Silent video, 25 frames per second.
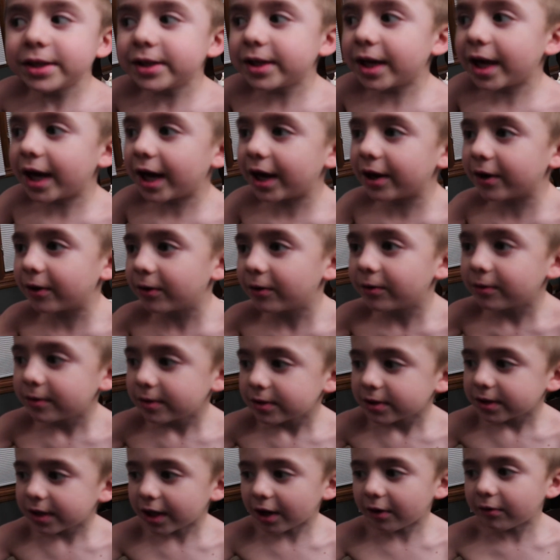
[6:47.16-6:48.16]
Yeah,
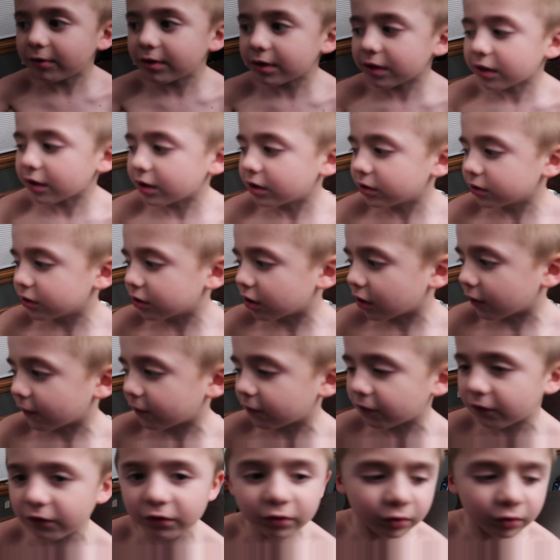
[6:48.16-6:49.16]
that one's under.